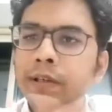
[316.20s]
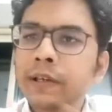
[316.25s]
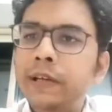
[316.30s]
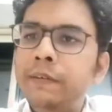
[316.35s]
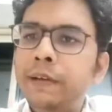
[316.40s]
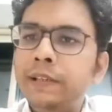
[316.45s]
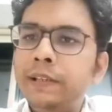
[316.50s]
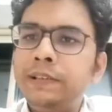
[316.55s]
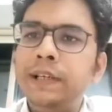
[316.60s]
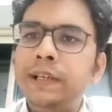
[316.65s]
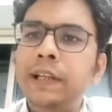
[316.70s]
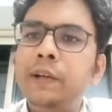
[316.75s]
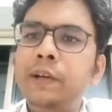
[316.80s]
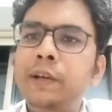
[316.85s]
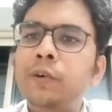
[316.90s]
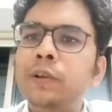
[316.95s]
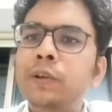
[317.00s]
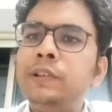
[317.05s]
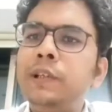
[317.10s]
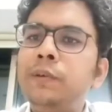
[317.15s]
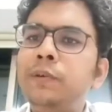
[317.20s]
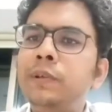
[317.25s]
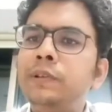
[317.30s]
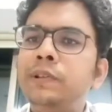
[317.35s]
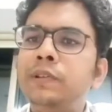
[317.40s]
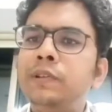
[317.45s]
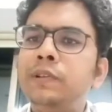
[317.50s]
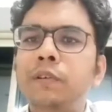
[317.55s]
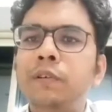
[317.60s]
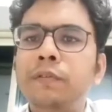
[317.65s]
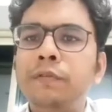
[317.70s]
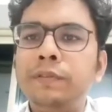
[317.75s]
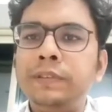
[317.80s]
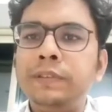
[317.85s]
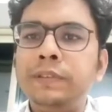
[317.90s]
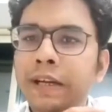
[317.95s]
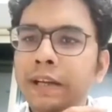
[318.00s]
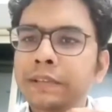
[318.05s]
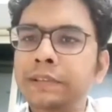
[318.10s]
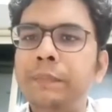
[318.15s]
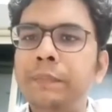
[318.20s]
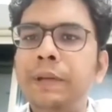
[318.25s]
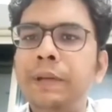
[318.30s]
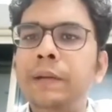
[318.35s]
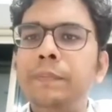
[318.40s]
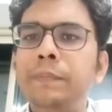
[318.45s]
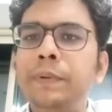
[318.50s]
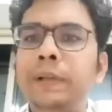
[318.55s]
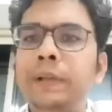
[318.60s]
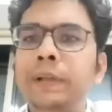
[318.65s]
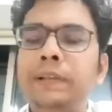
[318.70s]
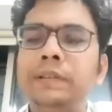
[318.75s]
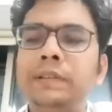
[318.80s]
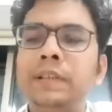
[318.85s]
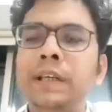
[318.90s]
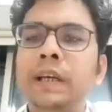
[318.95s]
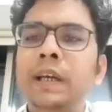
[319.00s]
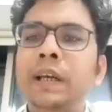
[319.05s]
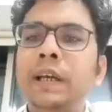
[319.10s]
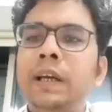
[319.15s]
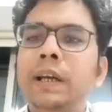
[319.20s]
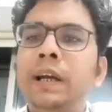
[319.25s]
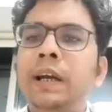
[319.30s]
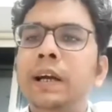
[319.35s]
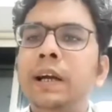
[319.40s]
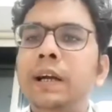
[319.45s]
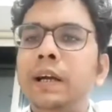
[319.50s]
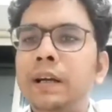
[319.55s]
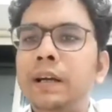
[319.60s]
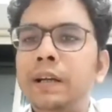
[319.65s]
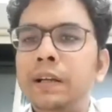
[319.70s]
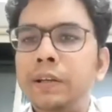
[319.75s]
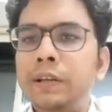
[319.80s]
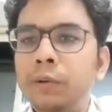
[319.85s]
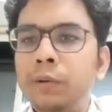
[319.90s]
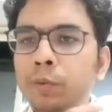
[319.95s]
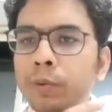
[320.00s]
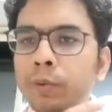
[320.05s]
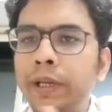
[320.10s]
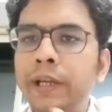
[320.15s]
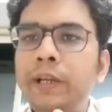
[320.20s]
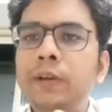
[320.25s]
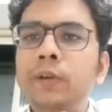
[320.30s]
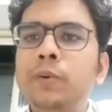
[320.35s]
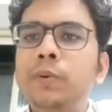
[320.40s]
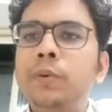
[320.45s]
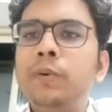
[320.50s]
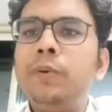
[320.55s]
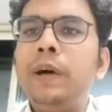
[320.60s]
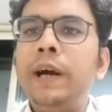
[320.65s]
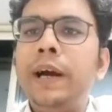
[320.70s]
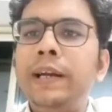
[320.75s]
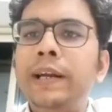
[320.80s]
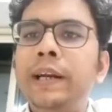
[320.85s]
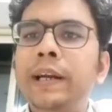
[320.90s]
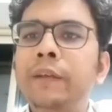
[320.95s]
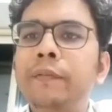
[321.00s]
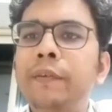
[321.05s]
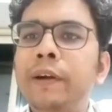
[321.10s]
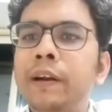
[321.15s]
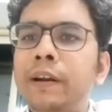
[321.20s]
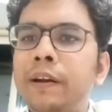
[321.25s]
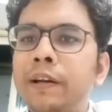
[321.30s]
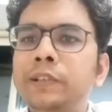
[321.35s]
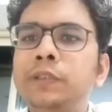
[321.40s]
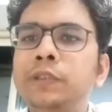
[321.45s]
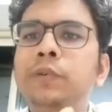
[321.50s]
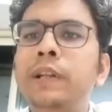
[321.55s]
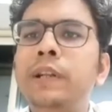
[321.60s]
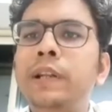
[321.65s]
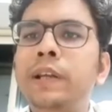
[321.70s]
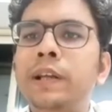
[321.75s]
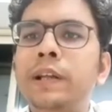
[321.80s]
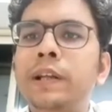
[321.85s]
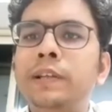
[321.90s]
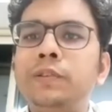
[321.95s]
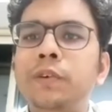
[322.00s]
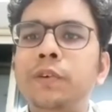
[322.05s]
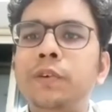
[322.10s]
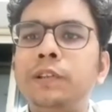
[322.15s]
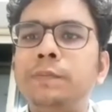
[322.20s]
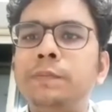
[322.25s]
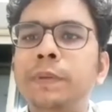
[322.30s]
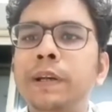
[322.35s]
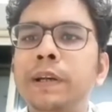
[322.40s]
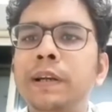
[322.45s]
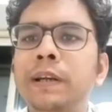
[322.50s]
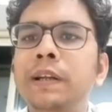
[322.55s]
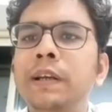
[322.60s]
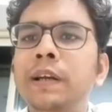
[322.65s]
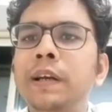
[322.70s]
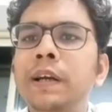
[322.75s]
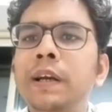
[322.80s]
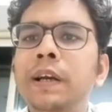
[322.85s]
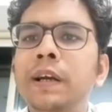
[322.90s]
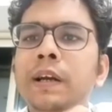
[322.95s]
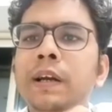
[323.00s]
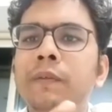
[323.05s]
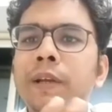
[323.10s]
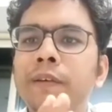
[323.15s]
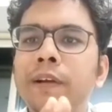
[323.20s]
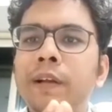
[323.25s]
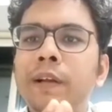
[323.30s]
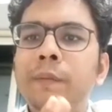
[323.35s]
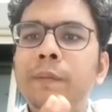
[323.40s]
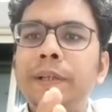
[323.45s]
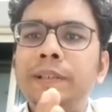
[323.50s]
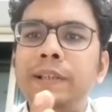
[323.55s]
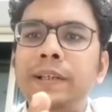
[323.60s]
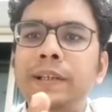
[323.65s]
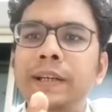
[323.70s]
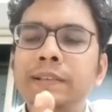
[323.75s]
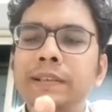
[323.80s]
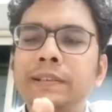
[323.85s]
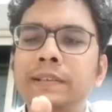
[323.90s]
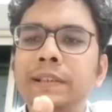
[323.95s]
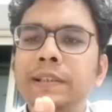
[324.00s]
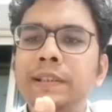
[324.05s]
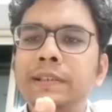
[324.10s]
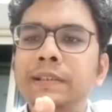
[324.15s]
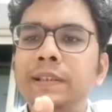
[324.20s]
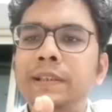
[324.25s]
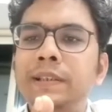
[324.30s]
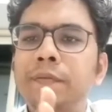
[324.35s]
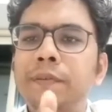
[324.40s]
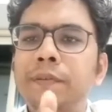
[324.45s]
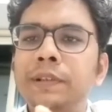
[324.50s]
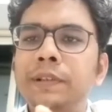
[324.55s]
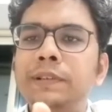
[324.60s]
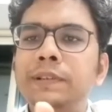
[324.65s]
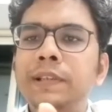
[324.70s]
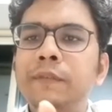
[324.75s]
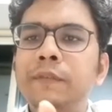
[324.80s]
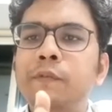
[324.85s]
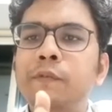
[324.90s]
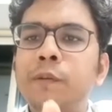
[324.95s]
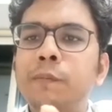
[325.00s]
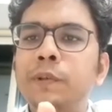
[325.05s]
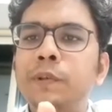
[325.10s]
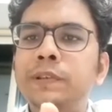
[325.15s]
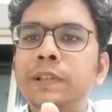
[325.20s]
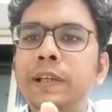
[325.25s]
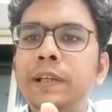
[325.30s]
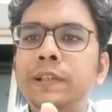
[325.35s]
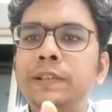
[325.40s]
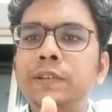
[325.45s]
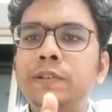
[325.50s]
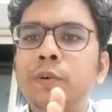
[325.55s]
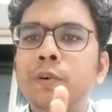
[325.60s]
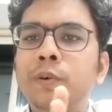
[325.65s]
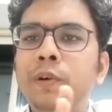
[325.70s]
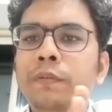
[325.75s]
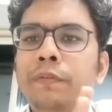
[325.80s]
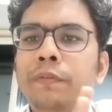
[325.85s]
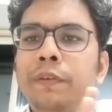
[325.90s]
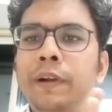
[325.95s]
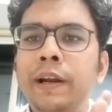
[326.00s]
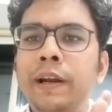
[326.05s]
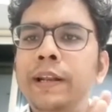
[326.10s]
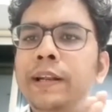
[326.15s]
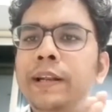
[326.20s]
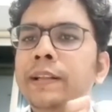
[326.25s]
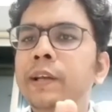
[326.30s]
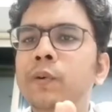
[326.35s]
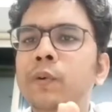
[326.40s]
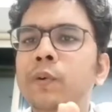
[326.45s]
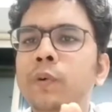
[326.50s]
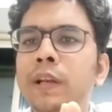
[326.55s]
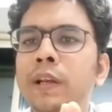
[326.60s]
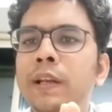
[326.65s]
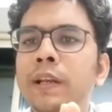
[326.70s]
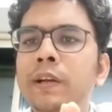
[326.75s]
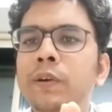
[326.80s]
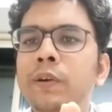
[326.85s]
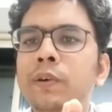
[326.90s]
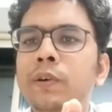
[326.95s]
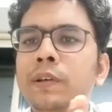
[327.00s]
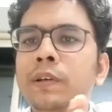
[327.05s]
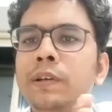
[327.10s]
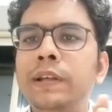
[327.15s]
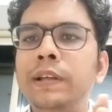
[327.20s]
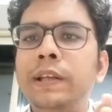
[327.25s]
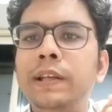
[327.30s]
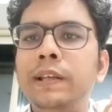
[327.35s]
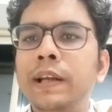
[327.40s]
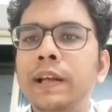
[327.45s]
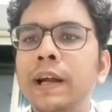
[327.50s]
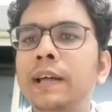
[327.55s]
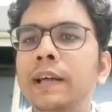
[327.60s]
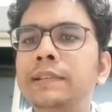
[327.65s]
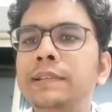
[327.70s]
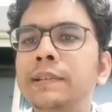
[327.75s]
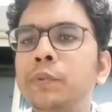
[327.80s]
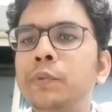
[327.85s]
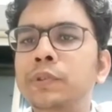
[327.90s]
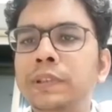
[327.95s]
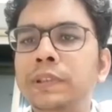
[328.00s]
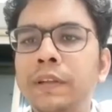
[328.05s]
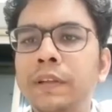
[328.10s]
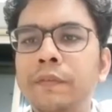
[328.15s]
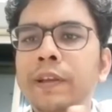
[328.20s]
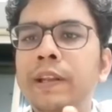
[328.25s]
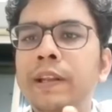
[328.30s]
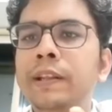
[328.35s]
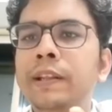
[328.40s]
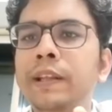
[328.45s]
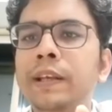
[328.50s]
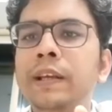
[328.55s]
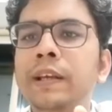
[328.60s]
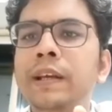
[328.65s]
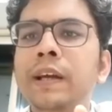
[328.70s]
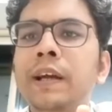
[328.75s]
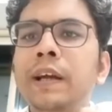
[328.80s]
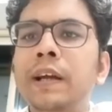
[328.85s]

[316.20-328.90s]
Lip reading: devastating consequences of status epilepticus, you need to identify and rush to the nearest hospital. Whenever a patient gets a seizure, the first and foremost thing is don't feed anything orally, don't ask them to sniff anything.